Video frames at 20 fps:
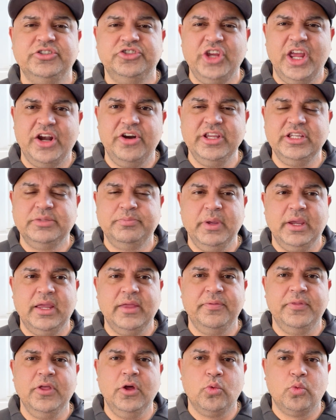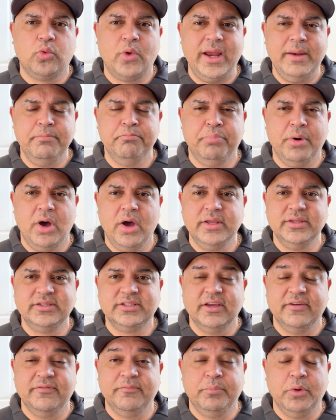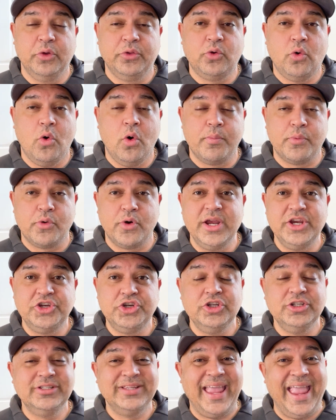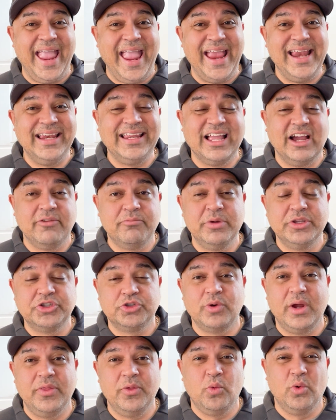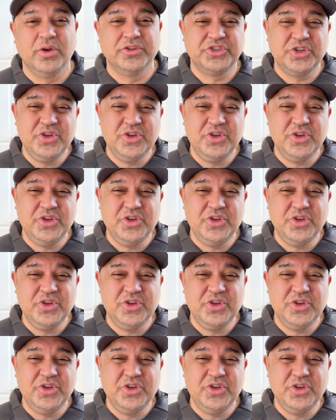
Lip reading: generally speaking, they'll rate bonds of both corporations and governments around the world,